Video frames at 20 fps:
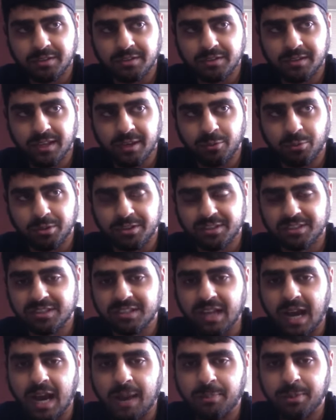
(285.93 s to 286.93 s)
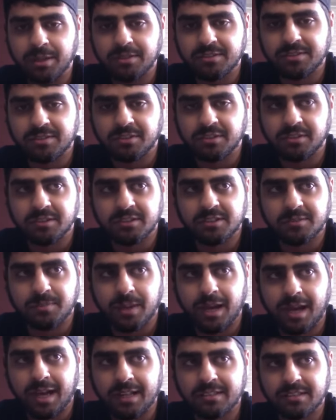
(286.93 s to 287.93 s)
it would stop at certain
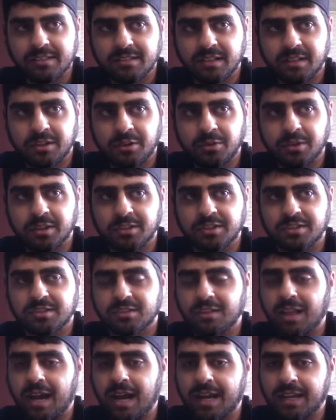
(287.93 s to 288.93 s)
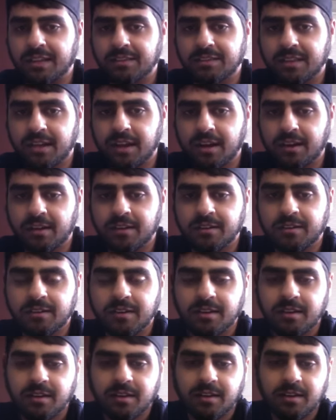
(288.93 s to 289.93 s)
spots and you could just lock it there
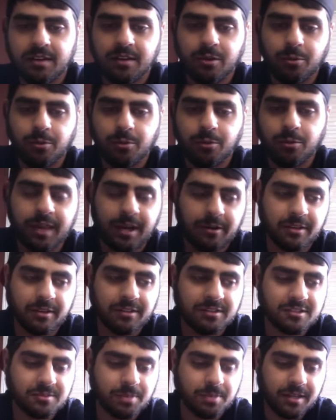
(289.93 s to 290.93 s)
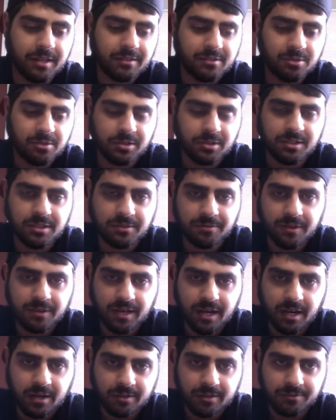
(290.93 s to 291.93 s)
without it spinning to a
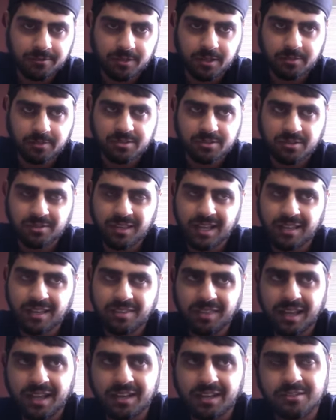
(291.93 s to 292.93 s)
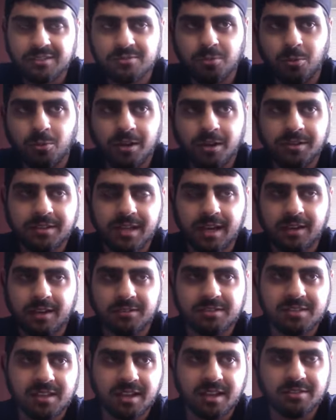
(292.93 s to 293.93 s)
different airflow. So that is one
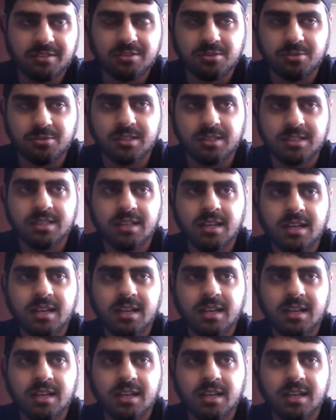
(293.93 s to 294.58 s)
downside to it.